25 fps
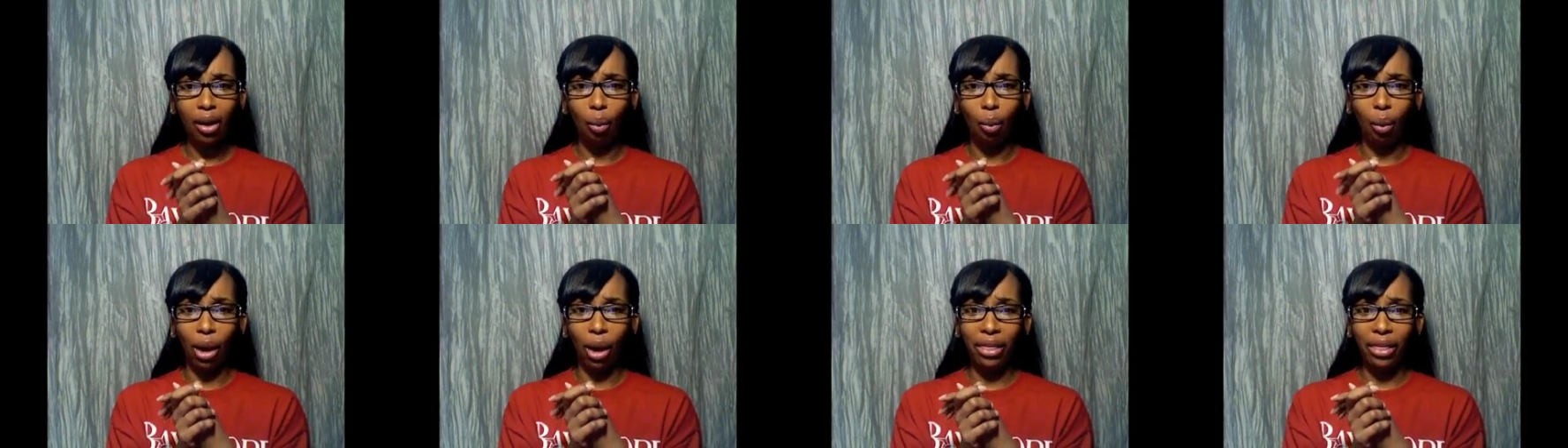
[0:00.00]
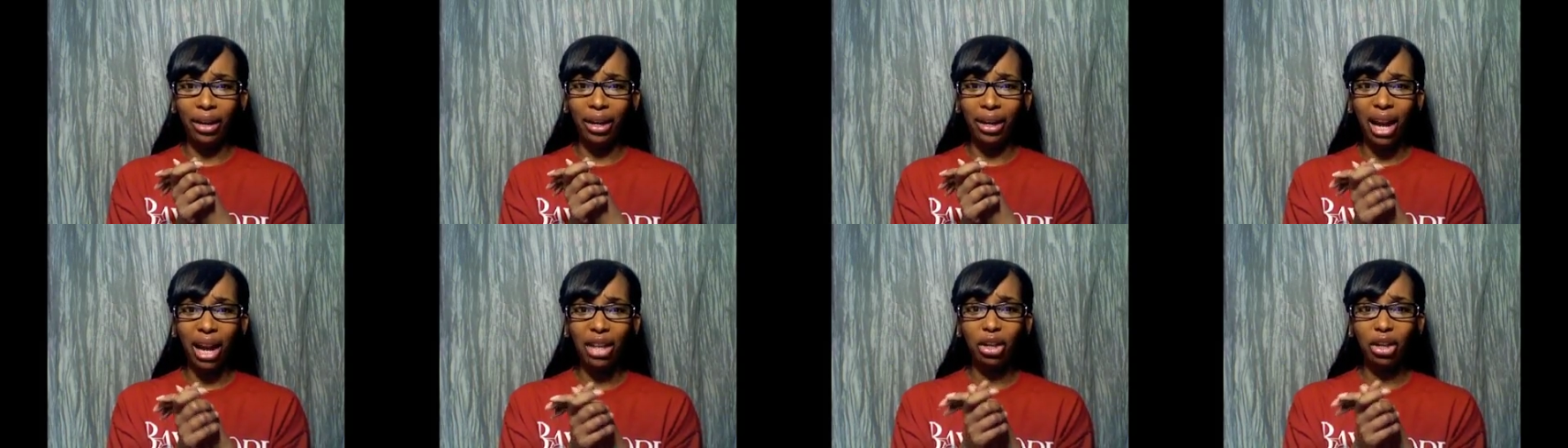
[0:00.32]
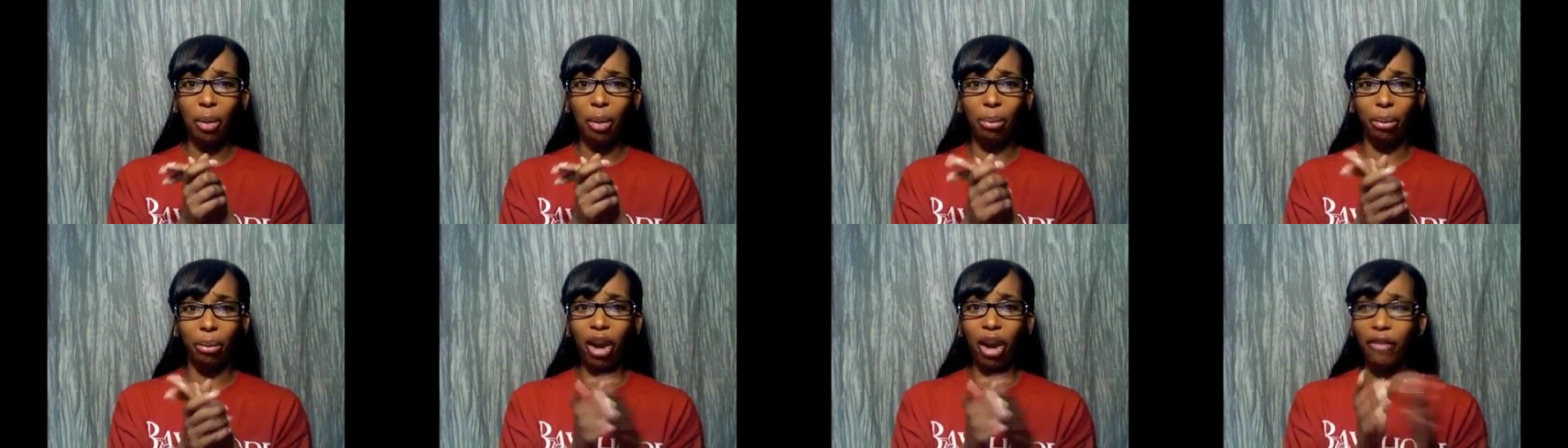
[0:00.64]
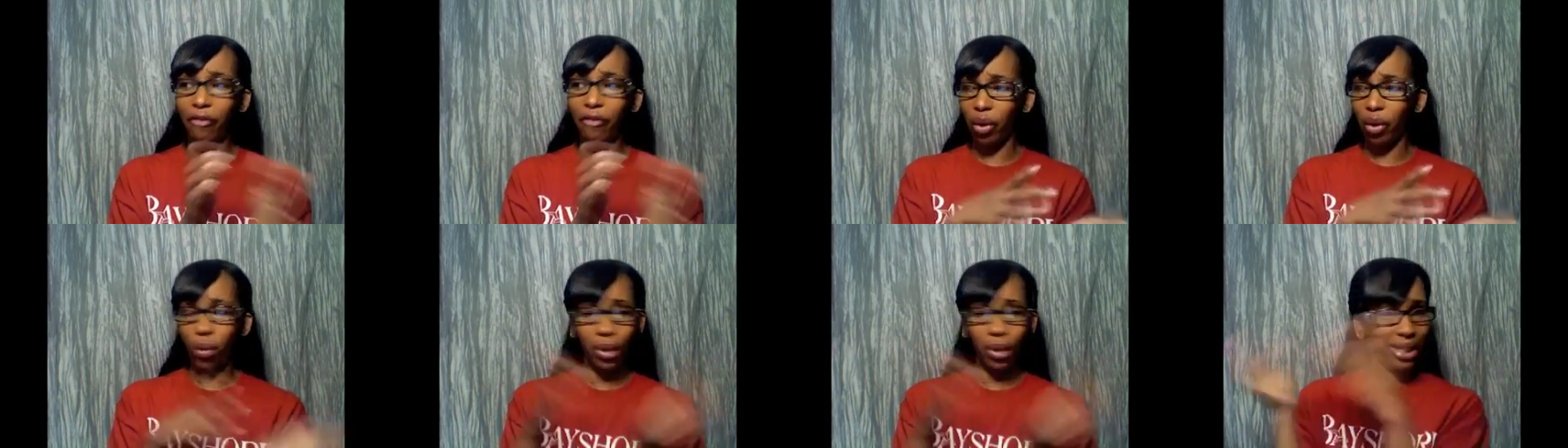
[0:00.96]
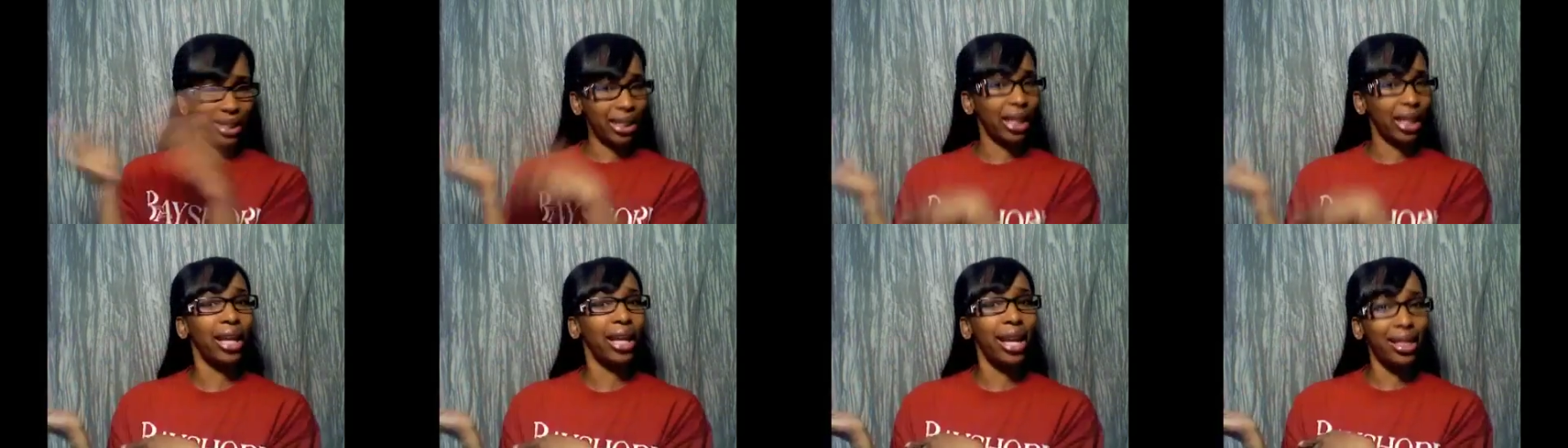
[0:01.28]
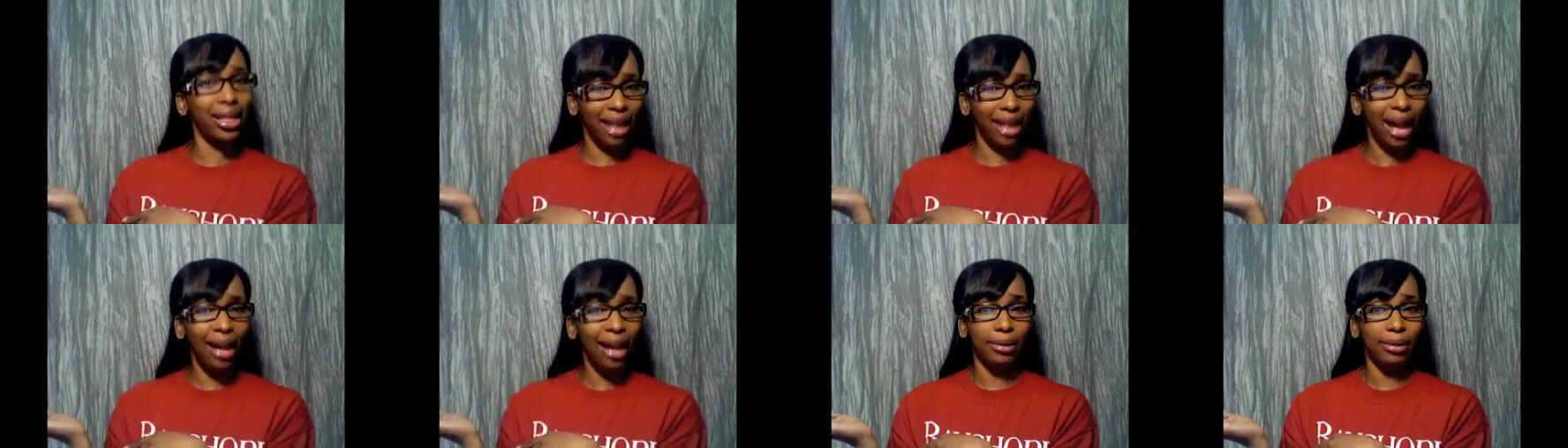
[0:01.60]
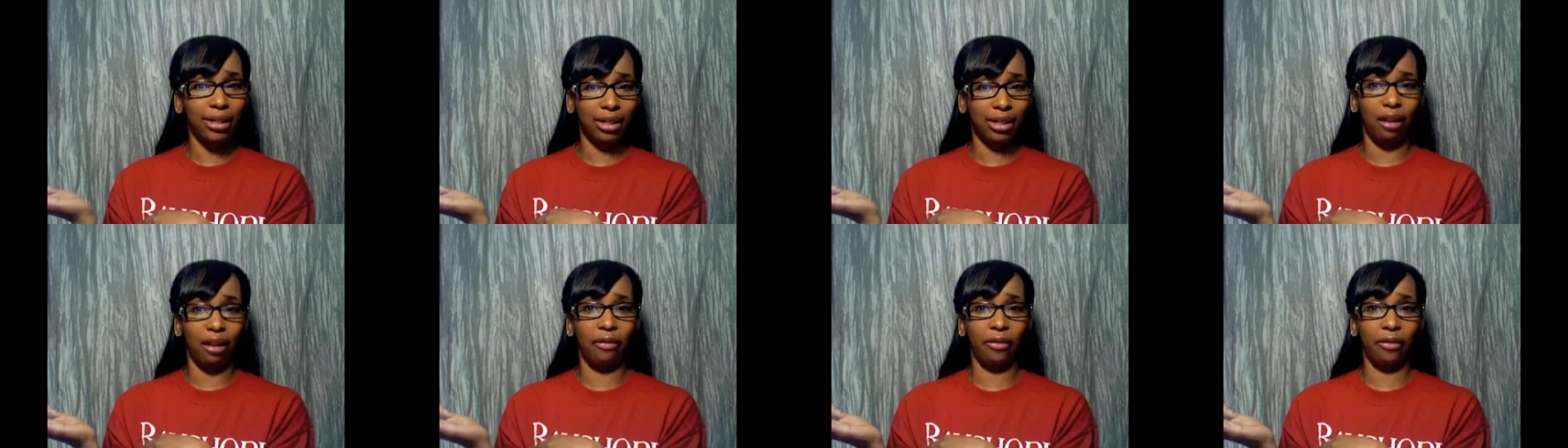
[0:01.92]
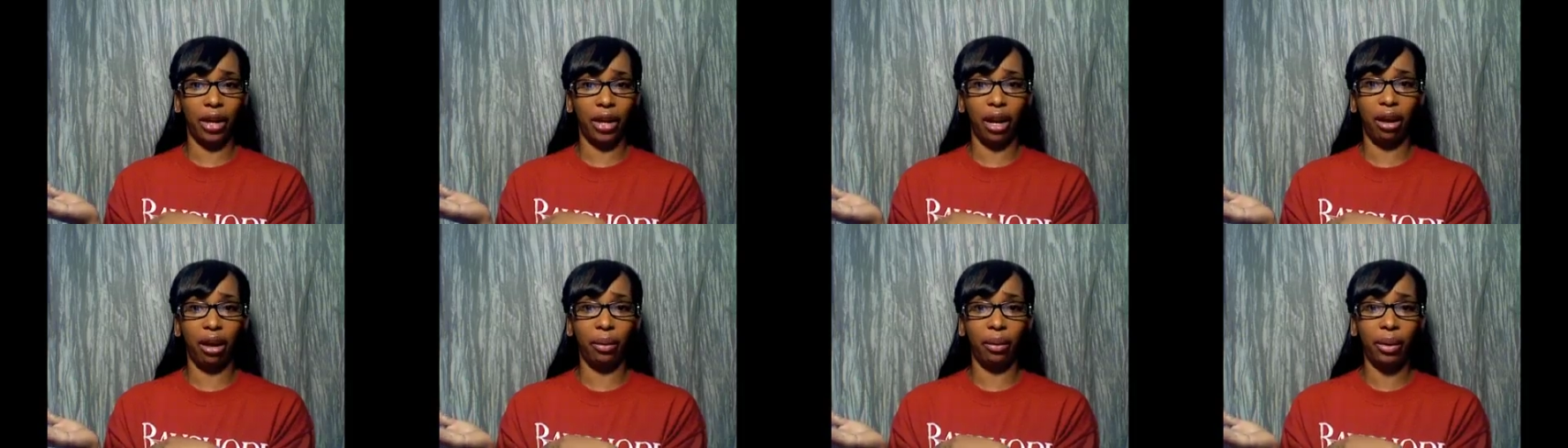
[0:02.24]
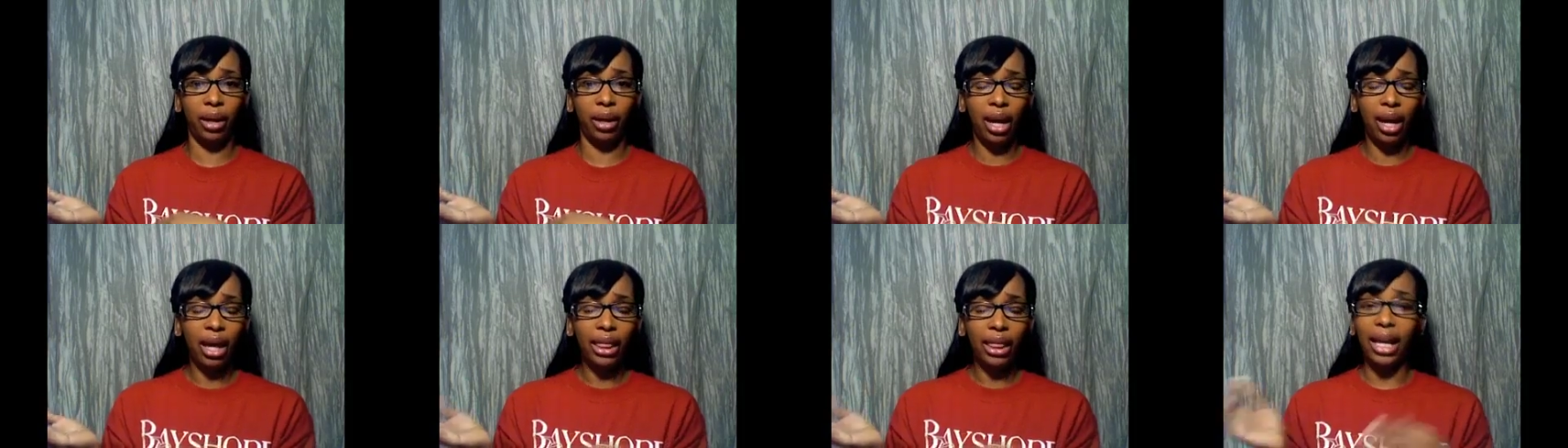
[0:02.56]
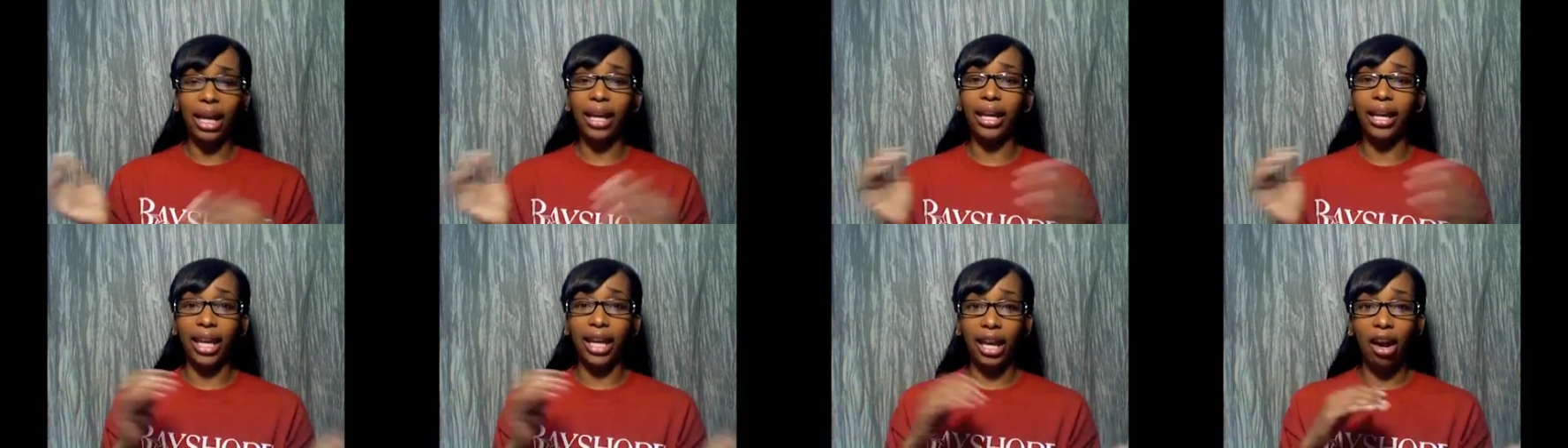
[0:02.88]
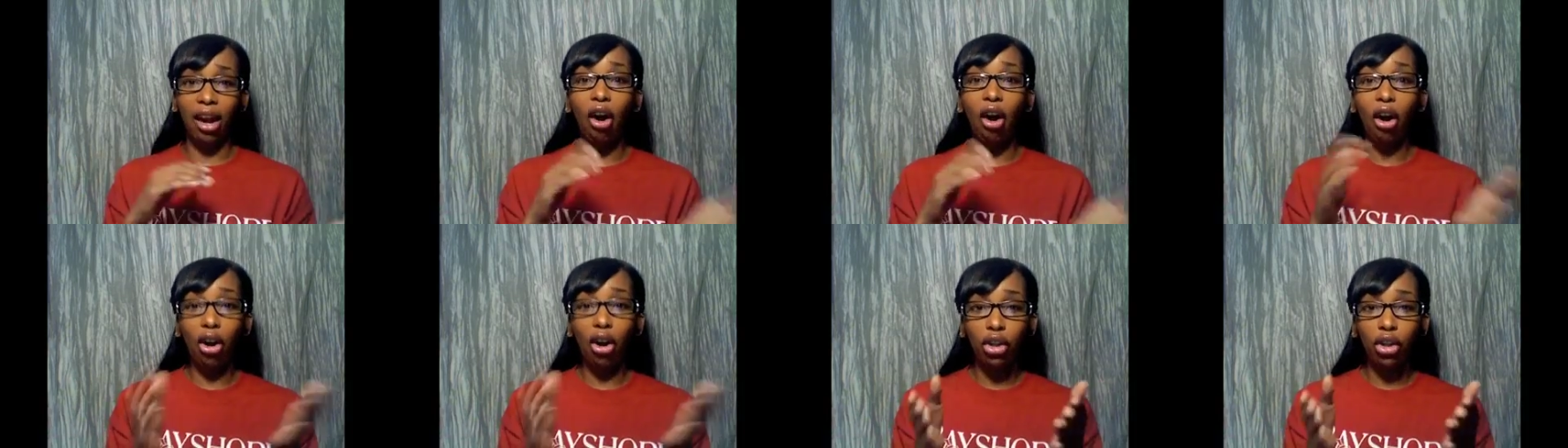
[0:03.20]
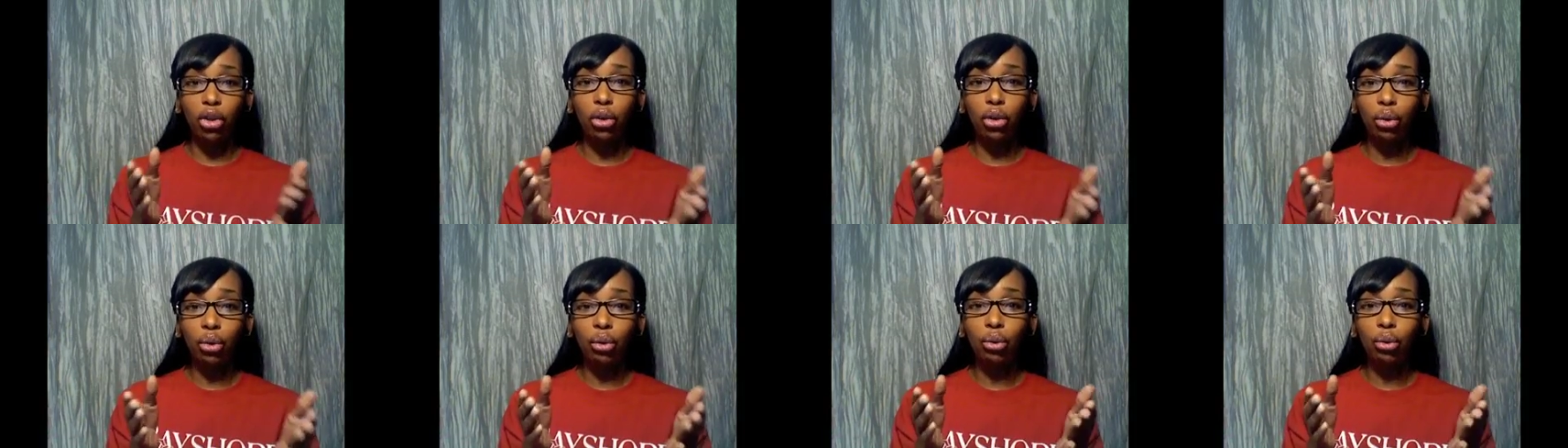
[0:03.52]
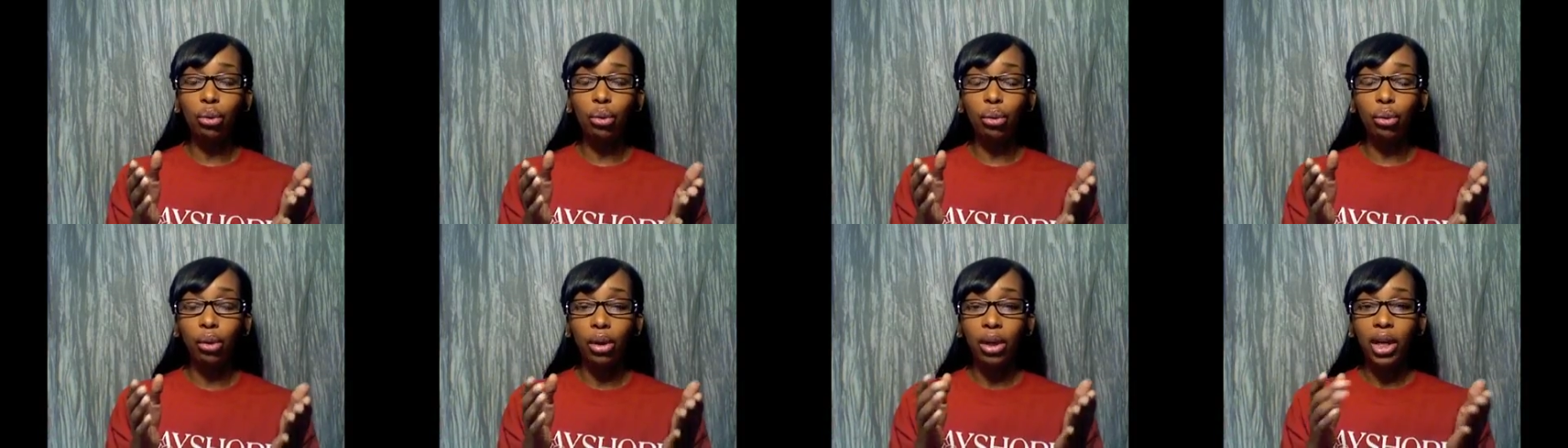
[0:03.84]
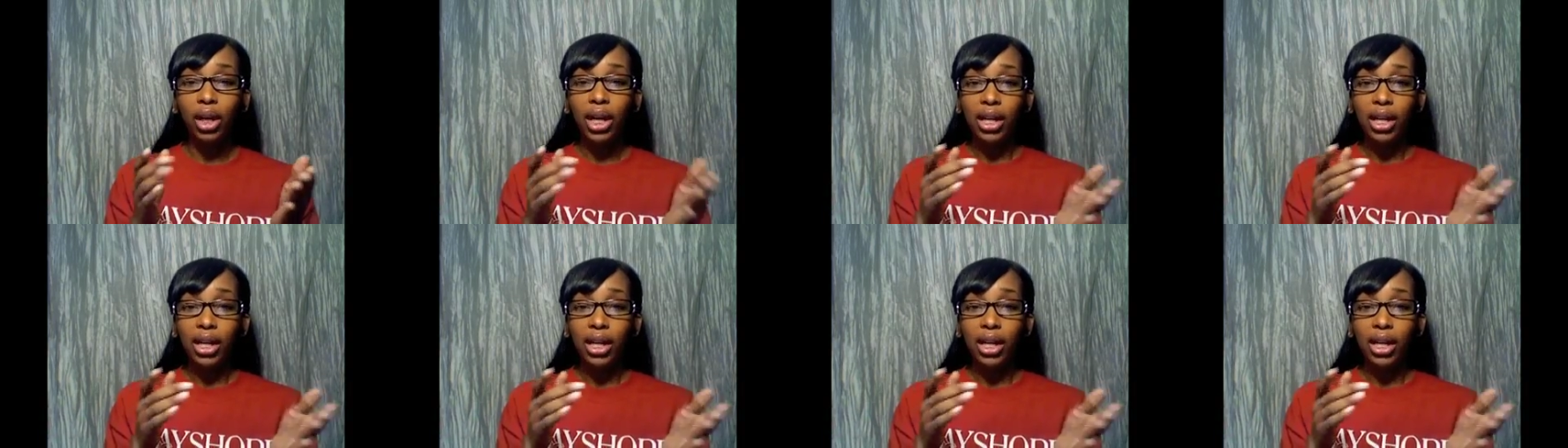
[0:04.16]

whether or not your boyfriend wants to let that stuff go like are you